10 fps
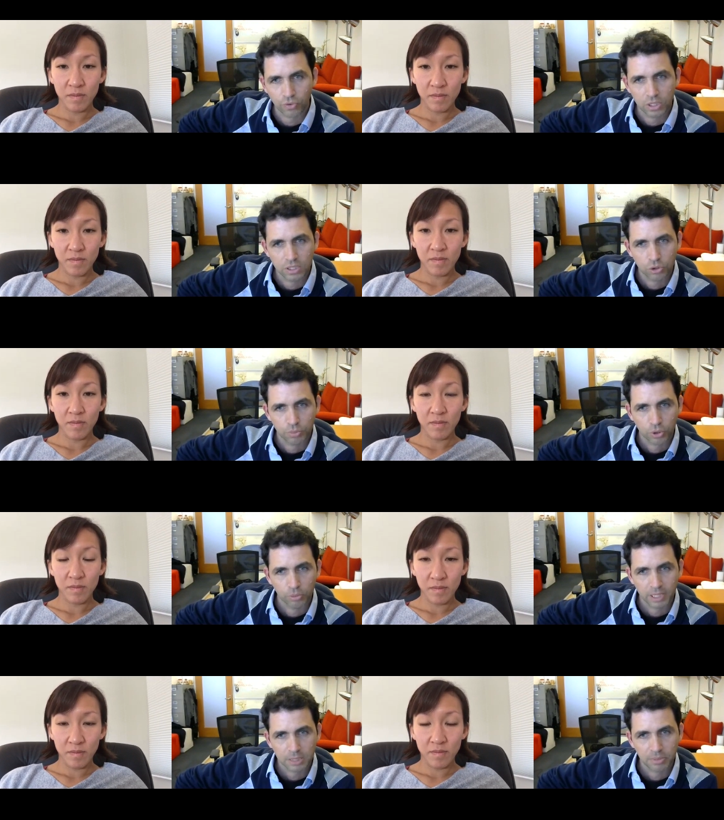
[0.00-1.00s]
Speaker 1: of these super
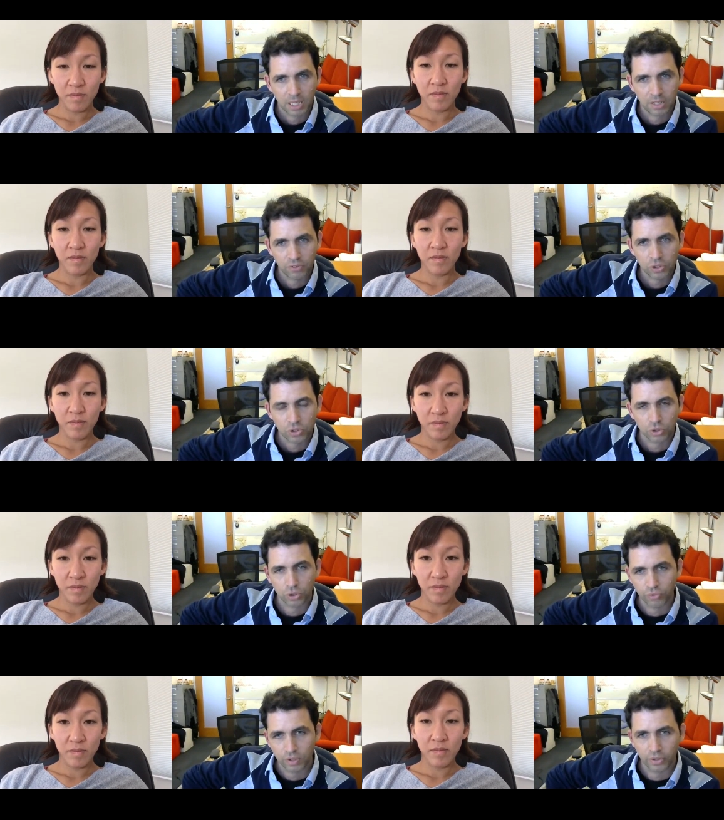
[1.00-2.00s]
complex behaviors, or do
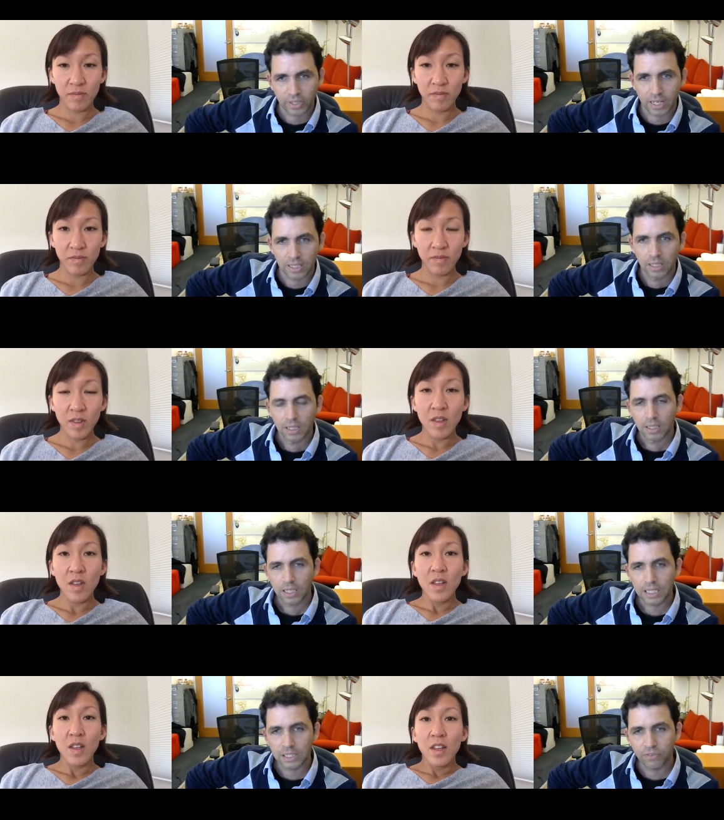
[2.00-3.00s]
you feel that
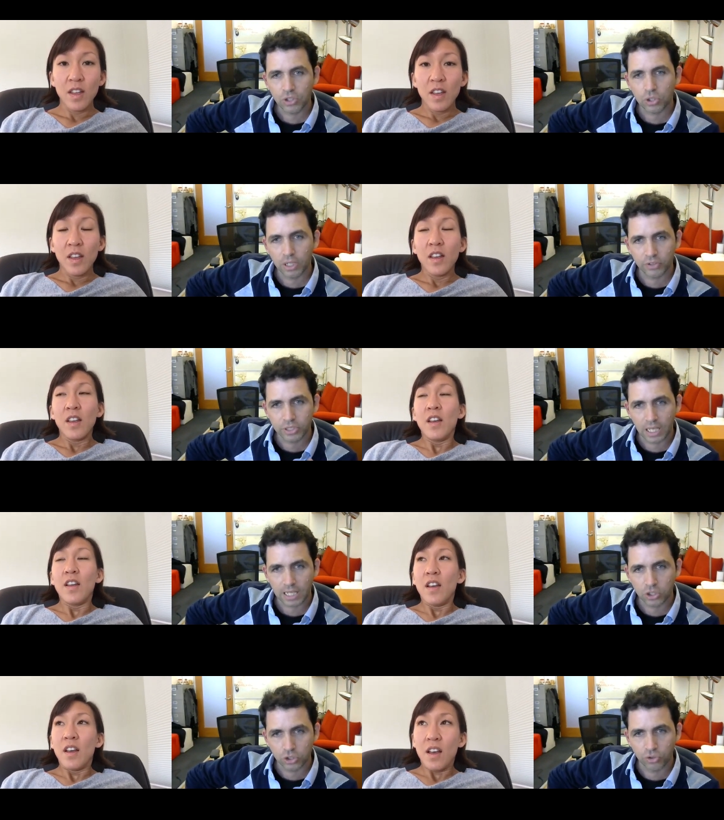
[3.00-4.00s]
individual level
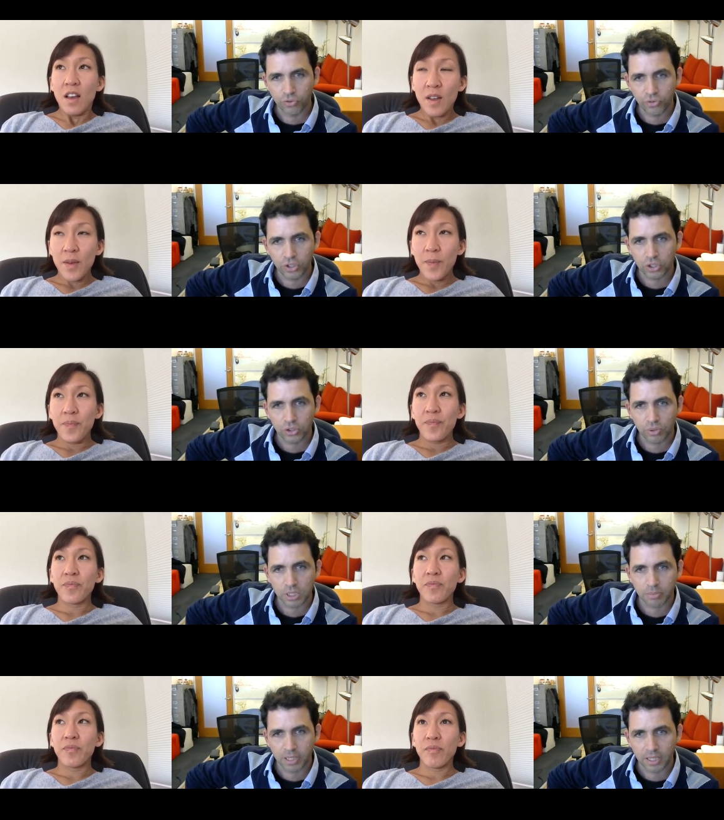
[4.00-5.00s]
selection is sufficient to
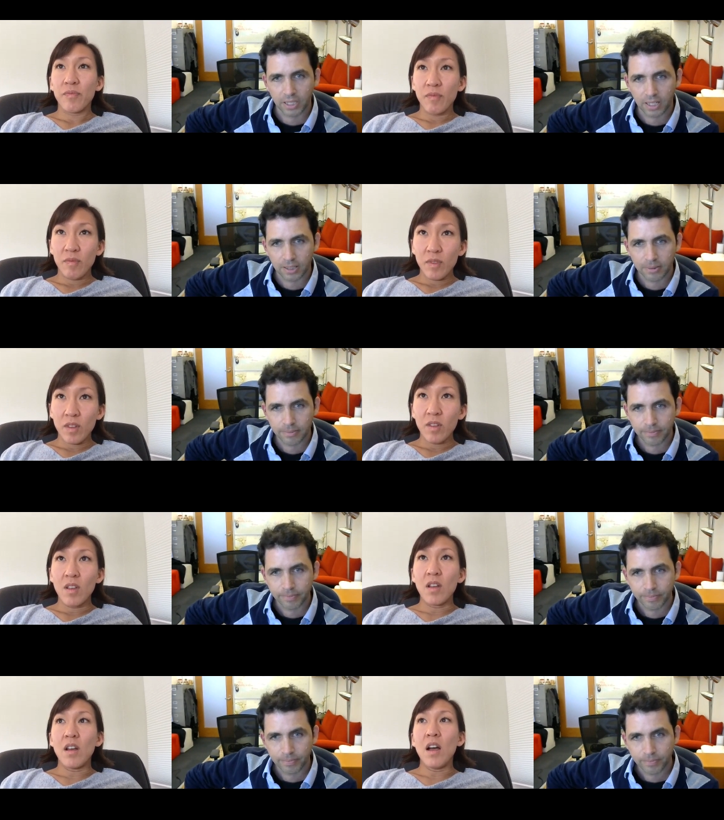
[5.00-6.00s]
explain that?
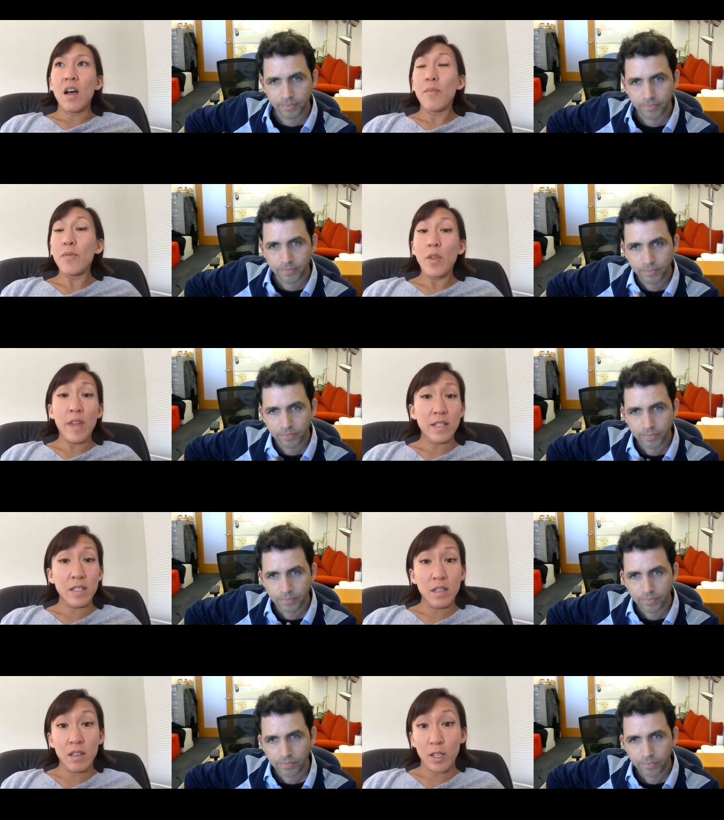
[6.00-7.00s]
Speaker 2: Um, no, that's that's a
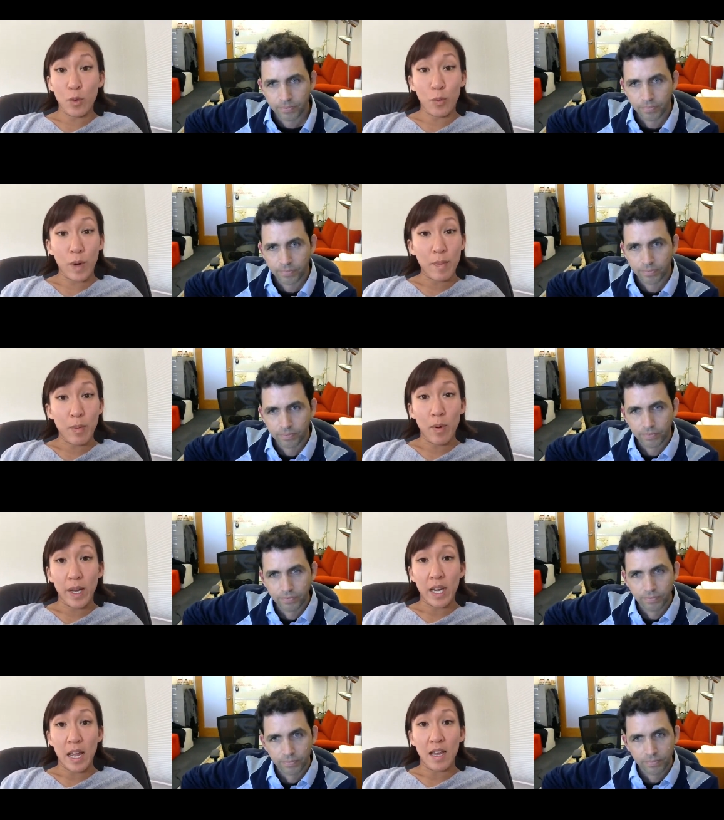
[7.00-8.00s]
great point,
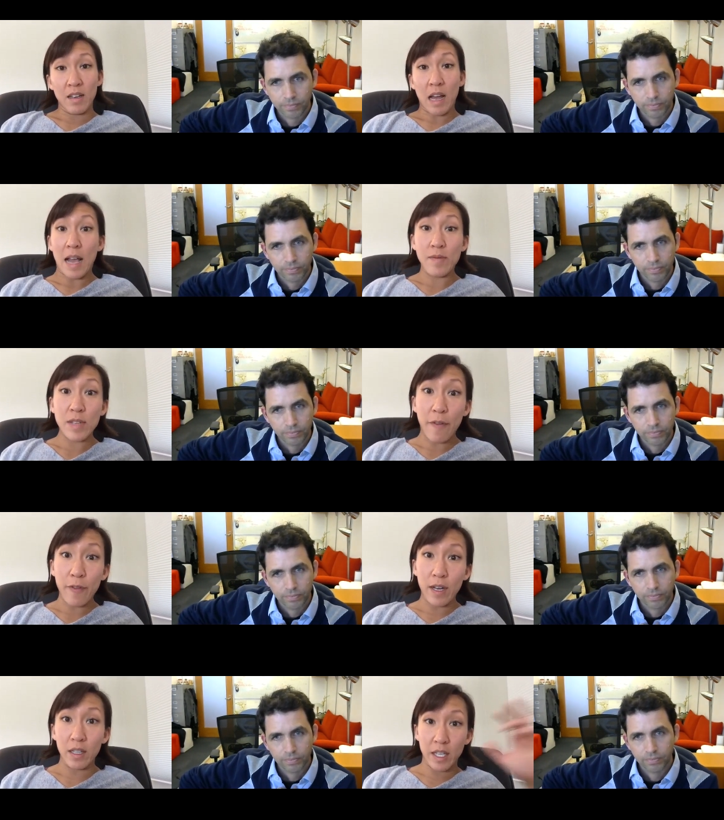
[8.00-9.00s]
and I
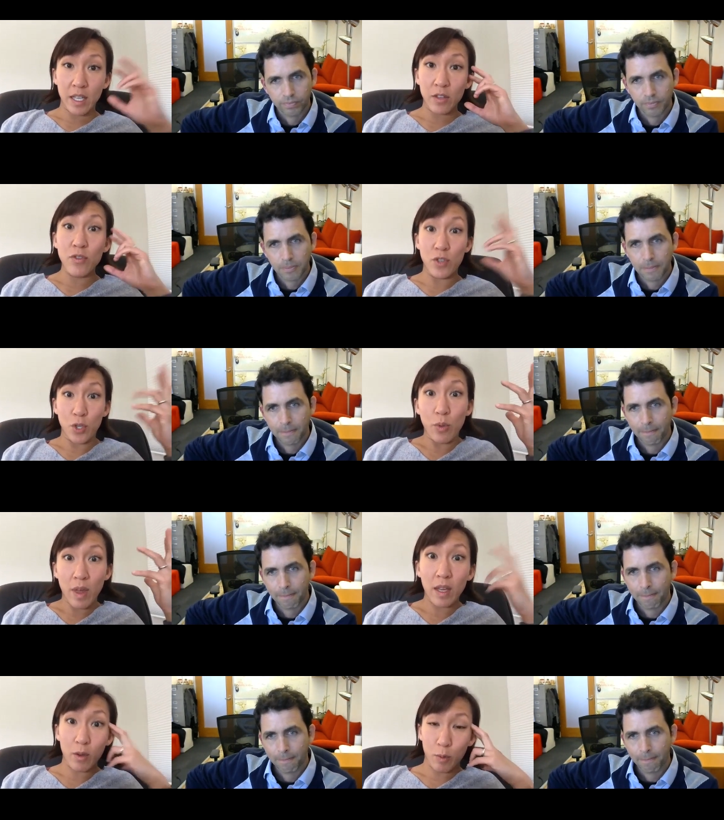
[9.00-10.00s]
definitely do think
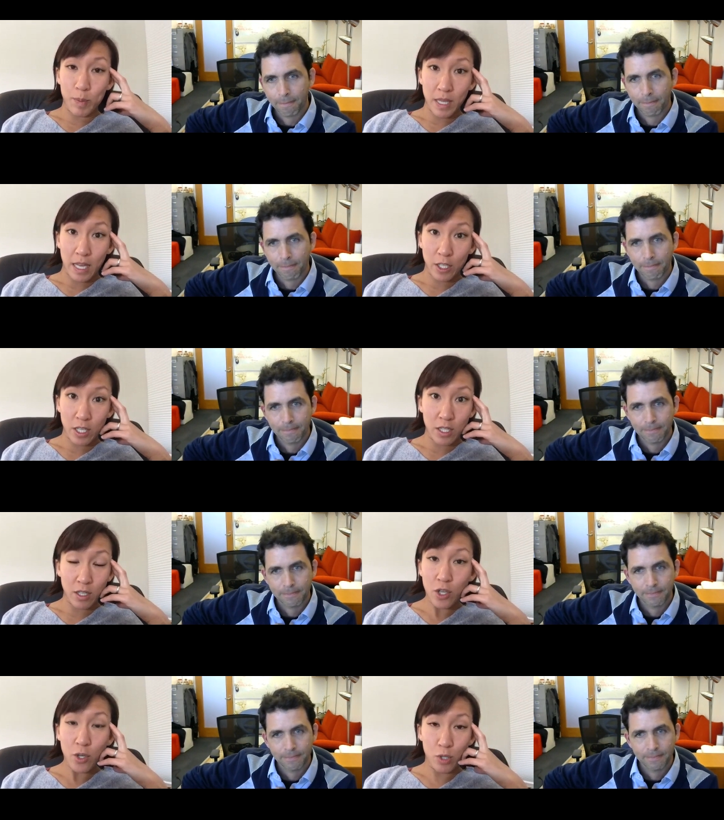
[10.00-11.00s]
group selection is
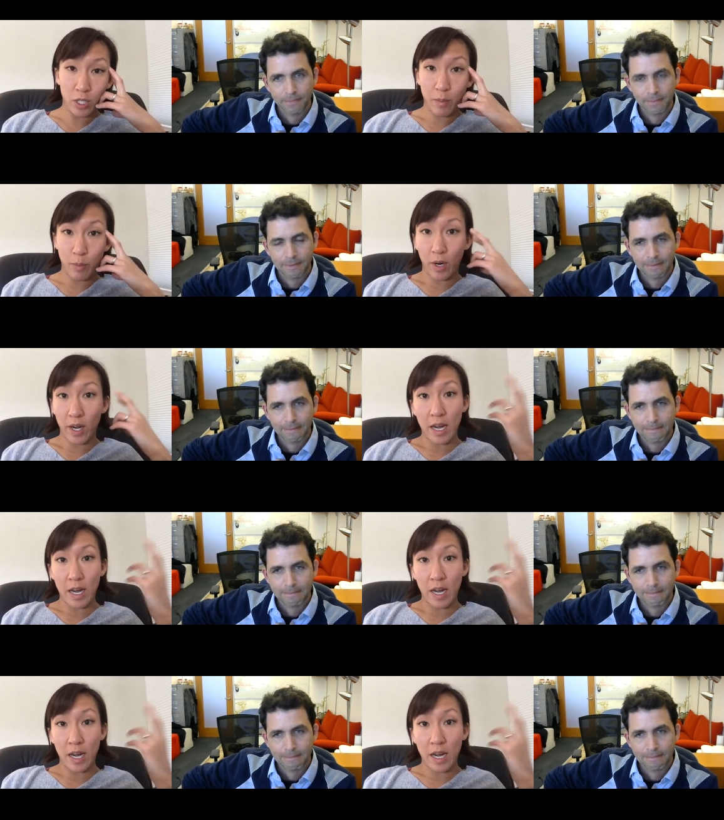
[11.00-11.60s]
hugely important, and